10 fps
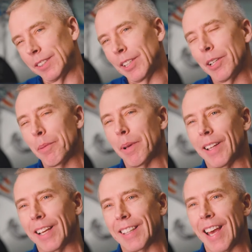it's a little bit
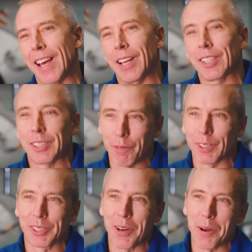like that, except for
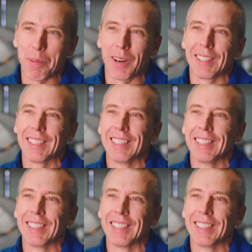the scary part.